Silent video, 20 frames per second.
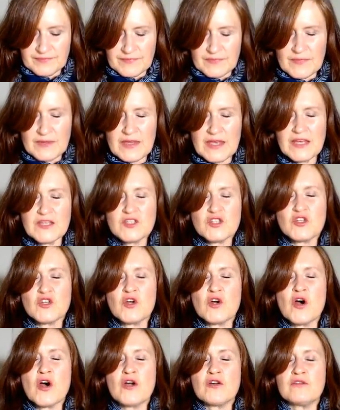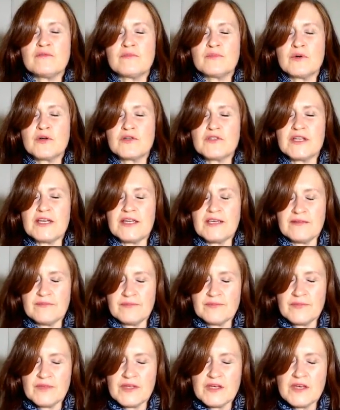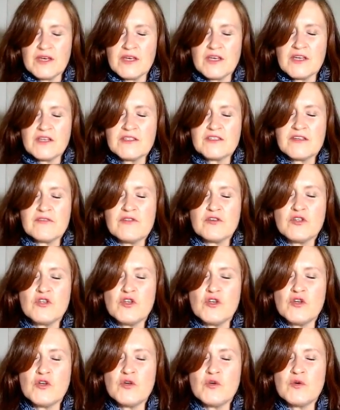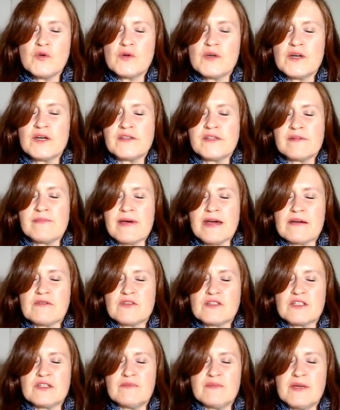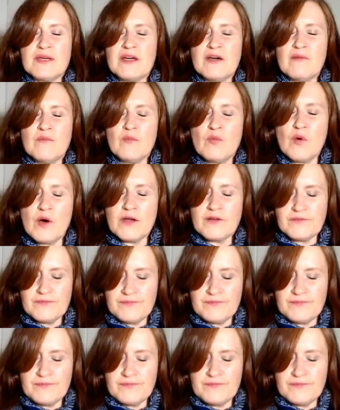into your own body, so that you and the mountain become one.